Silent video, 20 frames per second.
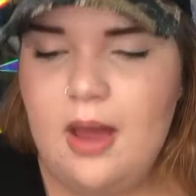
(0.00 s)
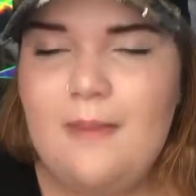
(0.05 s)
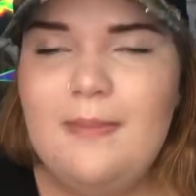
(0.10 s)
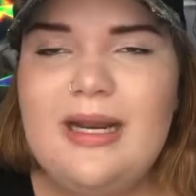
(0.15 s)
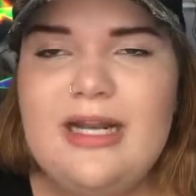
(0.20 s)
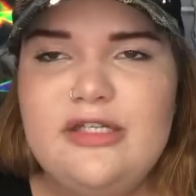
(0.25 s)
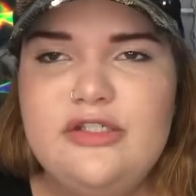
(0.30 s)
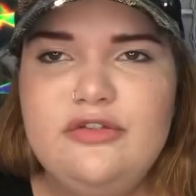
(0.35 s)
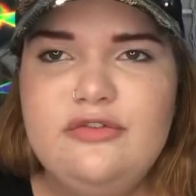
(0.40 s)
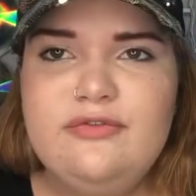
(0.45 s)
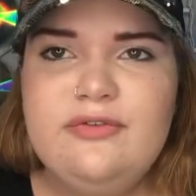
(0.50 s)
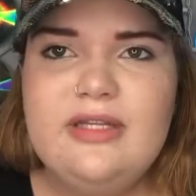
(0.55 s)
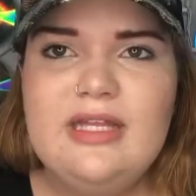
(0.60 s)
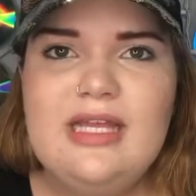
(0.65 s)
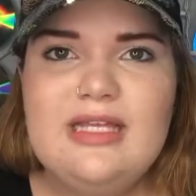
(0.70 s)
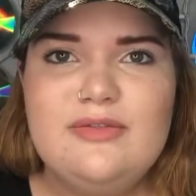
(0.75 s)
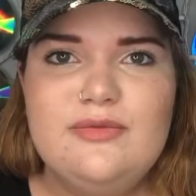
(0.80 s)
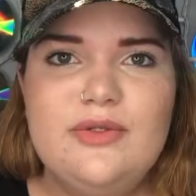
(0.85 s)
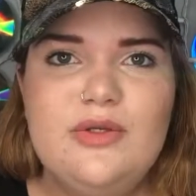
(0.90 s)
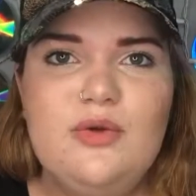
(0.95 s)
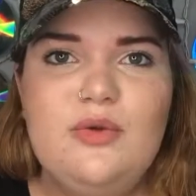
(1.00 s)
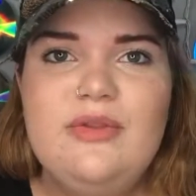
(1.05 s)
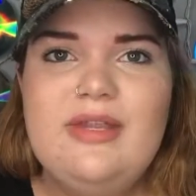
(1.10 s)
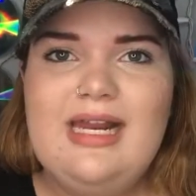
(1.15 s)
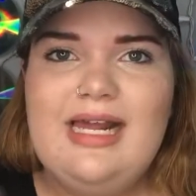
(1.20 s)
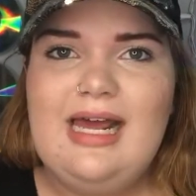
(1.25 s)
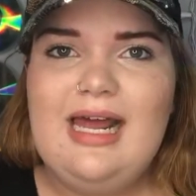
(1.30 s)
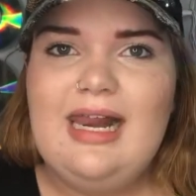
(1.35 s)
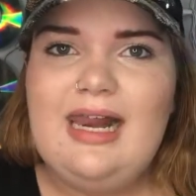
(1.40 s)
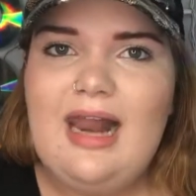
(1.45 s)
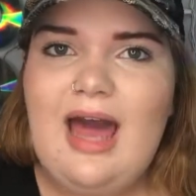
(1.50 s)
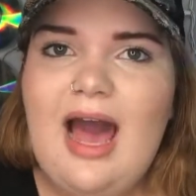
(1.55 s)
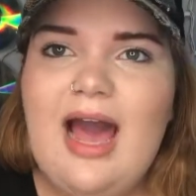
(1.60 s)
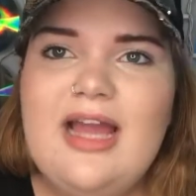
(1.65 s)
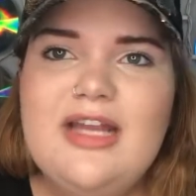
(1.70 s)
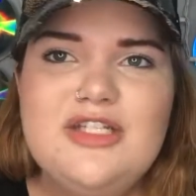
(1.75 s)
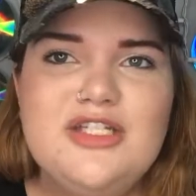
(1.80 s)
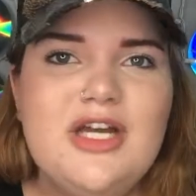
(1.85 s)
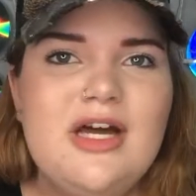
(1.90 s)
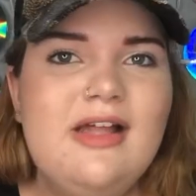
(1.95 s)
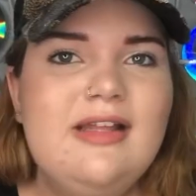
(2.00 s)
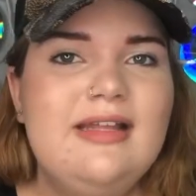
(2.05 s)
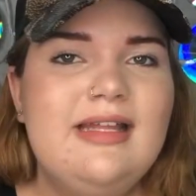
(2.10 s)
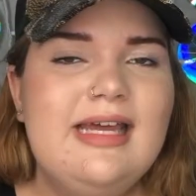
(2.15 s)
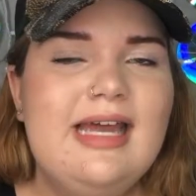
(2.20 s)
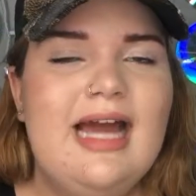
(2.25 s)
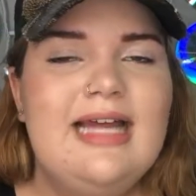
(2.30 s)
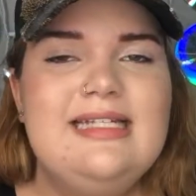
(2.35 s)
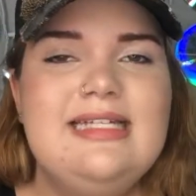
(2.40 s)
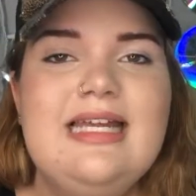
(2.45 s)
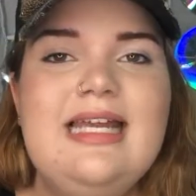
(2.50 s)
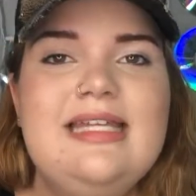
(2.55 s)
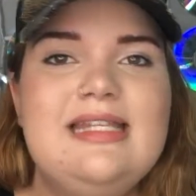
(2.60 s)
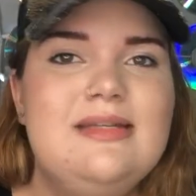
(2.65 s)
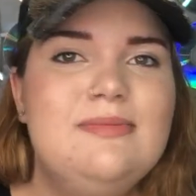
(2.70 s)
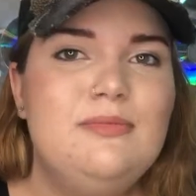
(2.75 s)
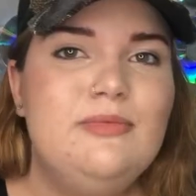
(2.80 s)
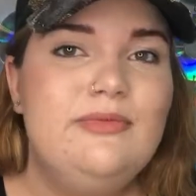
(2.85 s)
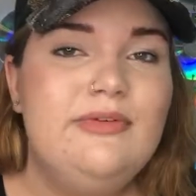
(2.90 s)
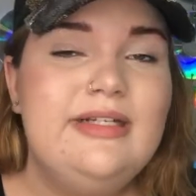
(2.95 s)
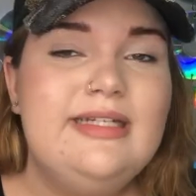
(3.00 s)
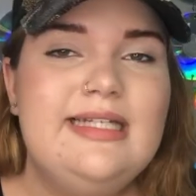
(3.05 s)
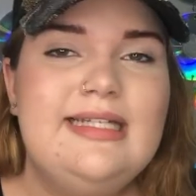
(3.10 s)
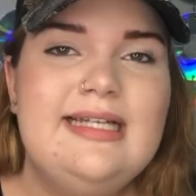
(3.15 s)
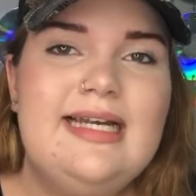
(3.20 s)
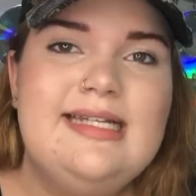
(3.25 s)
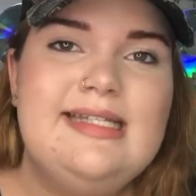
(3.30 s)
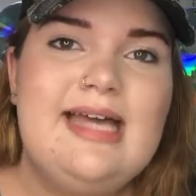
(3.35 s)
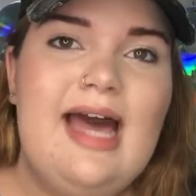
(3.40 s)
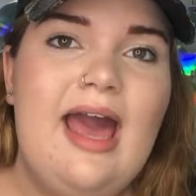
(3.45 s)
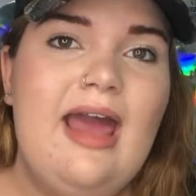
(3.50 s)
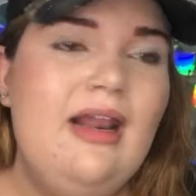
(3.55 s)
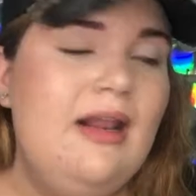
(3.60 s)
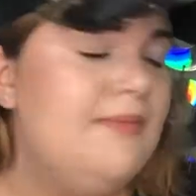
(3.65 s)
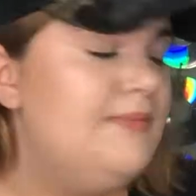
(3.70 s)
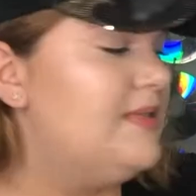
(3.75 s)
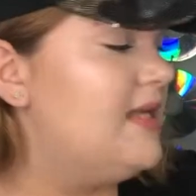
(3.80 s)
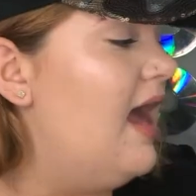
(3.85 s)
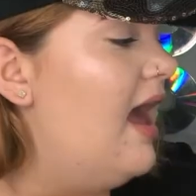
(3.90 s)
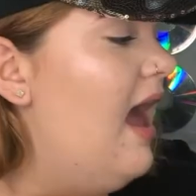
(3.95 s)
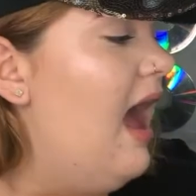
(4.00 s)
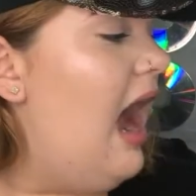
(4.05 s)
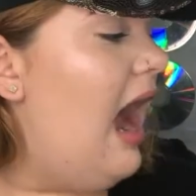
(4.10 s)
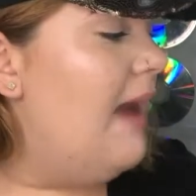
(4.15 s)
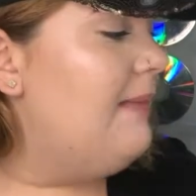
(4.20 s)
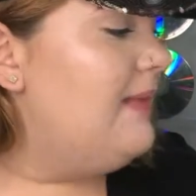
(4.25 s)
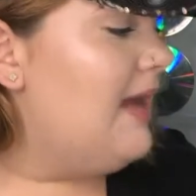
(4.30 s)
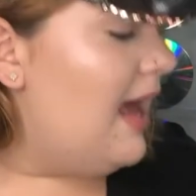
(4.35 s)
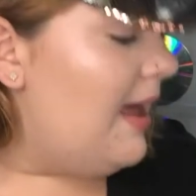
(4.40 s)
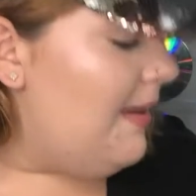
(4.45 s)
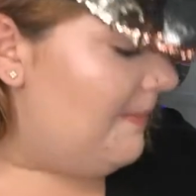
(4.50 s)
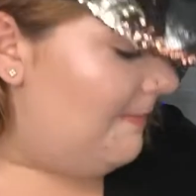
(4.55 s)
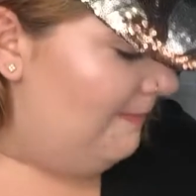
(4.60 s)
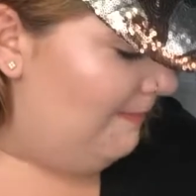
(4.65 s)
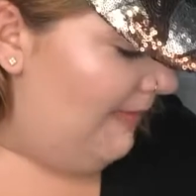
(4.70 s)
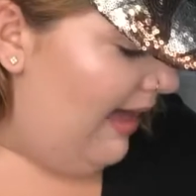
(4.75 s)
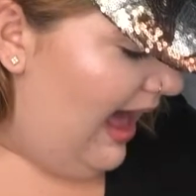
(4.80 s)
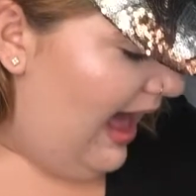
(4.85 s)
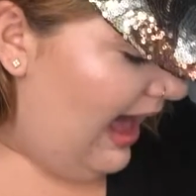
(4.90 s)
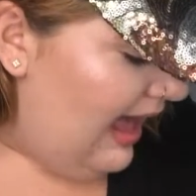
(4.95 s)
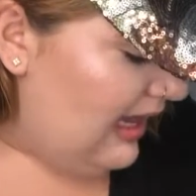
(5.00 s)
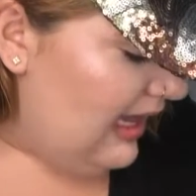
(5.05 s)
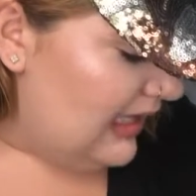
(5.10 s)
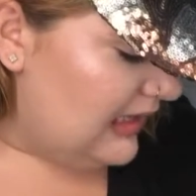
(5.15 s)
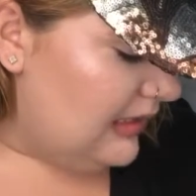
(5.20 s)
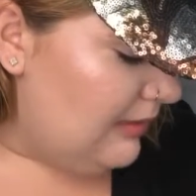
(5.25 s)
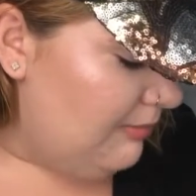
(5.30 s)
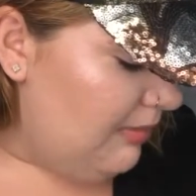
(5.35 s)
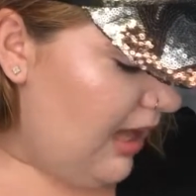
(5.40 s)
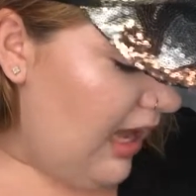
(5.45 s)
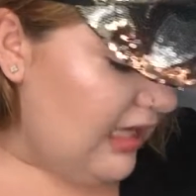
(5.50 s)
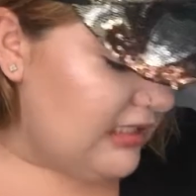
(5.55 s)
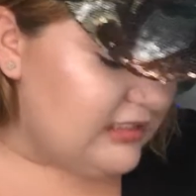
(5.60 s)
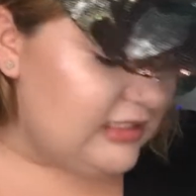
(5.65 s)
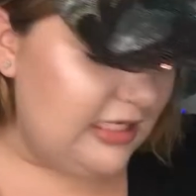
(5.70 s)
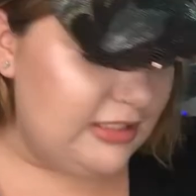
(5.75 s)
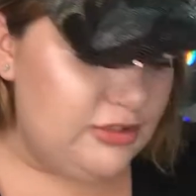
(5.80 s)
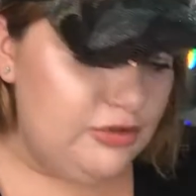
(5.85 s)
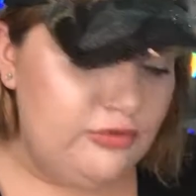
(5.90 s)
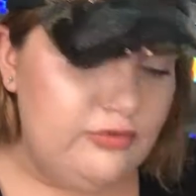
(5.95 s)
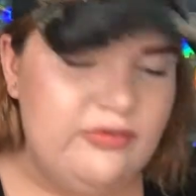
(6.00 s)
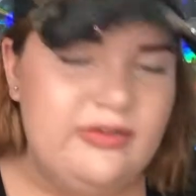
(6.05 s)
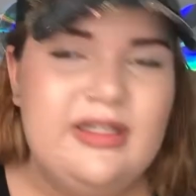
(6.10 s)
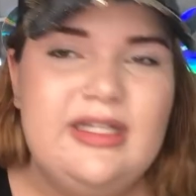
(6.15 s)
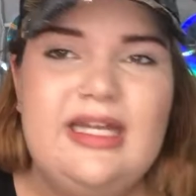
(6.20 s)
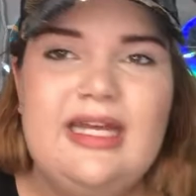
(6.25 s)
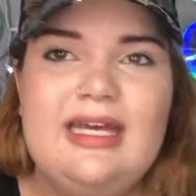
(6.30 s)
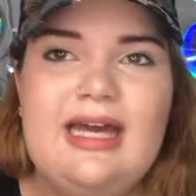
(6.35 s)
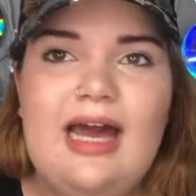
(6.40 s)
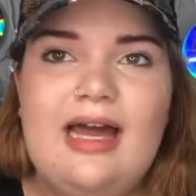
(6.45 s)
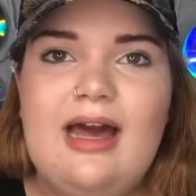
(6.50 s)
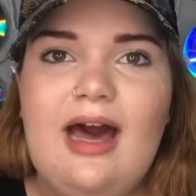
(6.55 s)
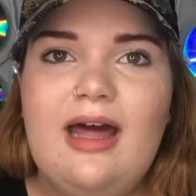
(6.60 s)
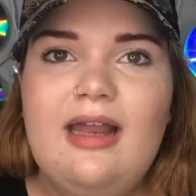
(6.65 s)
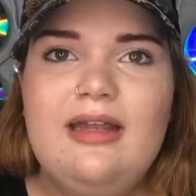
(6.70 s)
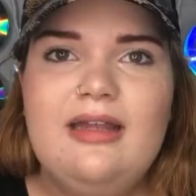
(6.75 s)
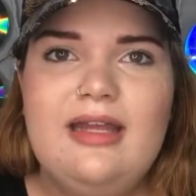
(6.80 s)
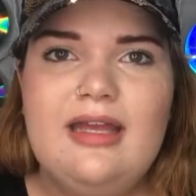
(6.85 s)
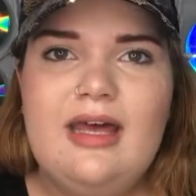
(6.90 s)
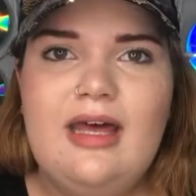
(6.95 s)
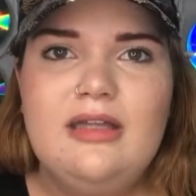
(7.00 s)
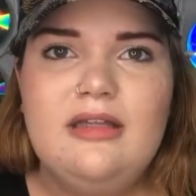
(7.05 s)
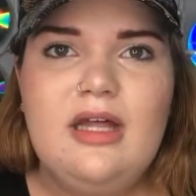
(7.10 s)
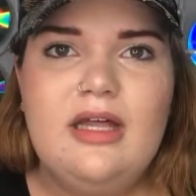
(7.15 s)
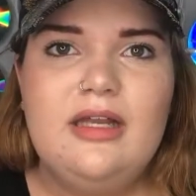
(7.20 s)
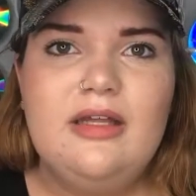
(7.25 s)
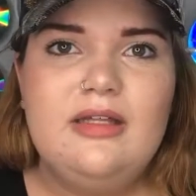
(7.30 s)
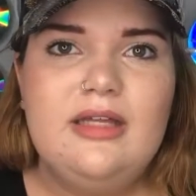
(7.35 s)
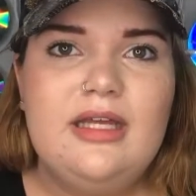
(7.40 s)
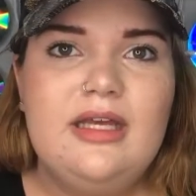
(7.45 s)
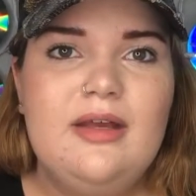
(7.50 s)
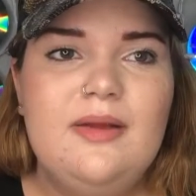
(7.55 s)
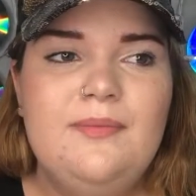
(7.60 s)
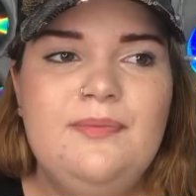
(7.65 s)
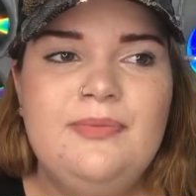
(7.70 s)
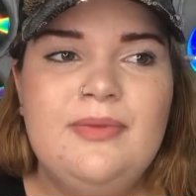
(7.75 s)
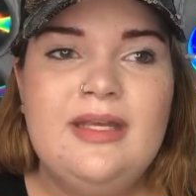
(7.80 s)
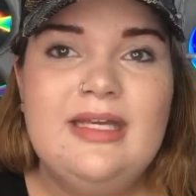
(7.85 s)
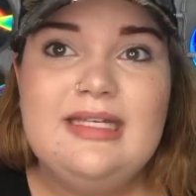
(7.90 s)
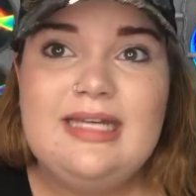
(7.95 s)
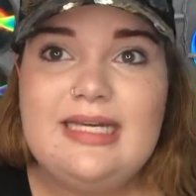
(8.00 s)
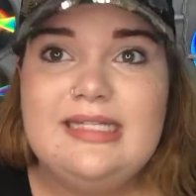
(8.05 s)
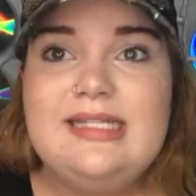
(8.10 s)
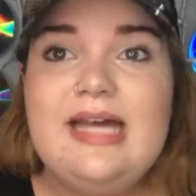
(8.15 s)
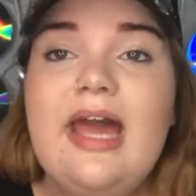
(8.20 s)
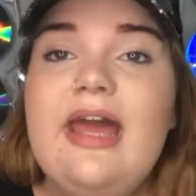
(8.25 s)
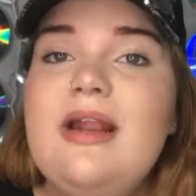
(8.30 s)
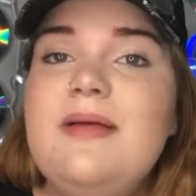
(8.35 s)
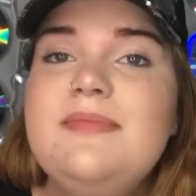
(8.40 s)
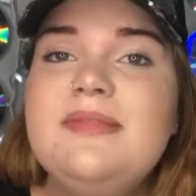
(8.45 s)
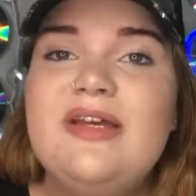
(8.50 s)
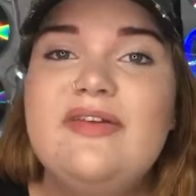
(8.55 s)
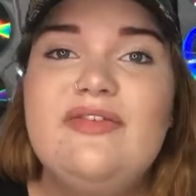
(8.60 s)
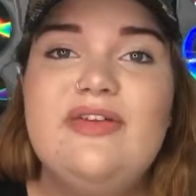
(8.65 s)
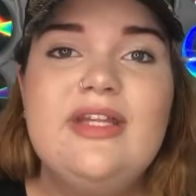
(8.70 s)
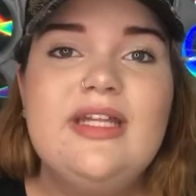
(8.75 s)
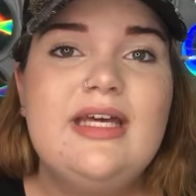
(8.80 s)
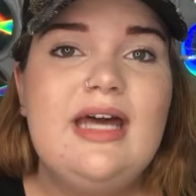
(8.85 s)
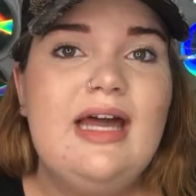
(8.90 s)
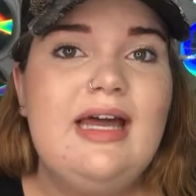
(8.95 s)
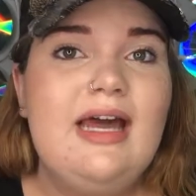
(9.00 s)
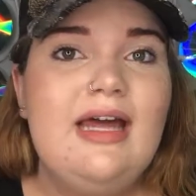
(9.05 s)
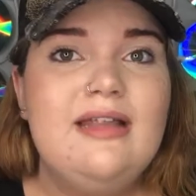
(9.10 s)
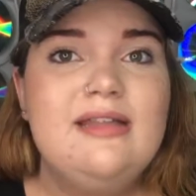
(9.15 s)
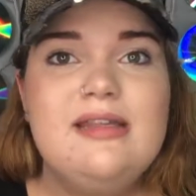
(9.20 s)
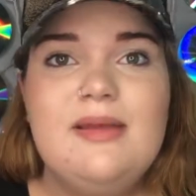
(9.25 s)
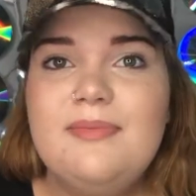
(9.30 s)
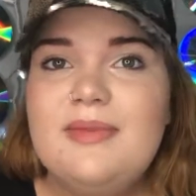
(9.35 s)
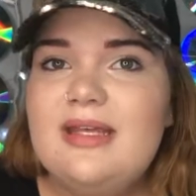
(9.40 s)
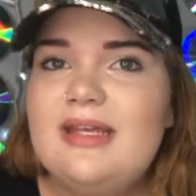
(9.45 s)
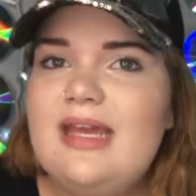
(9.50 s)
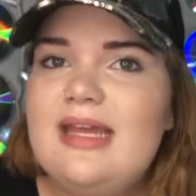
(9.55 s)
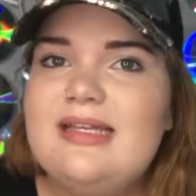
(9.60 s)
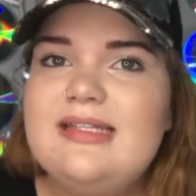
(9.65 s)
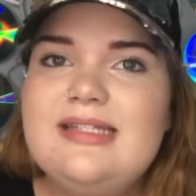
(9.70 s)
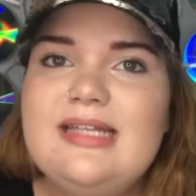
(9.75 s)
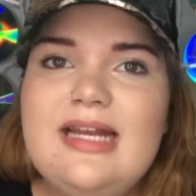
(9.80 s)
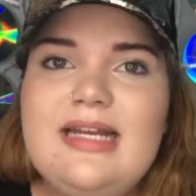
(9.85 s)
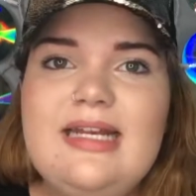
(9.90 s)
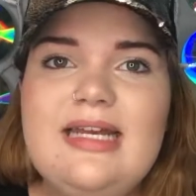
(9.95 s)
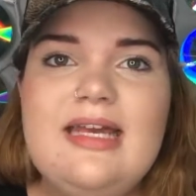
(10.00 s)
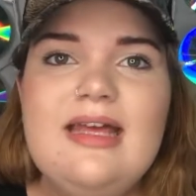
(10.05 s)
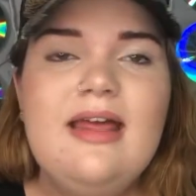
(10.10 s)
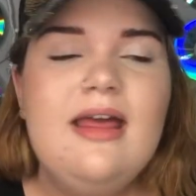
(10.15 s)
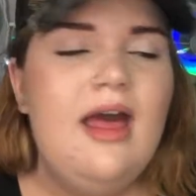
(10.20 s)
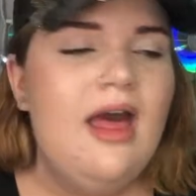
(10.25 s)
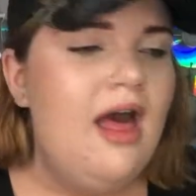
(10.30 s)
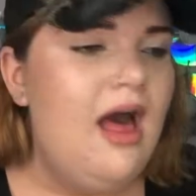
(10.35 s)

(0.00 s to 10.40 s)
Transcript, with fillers: but I do feel like it's really cool that I got an eye gel. Like I did get some really nice items. I'm not mad at the box. I do feel like I got like a lot of like nice items. I feel like I got something exciting.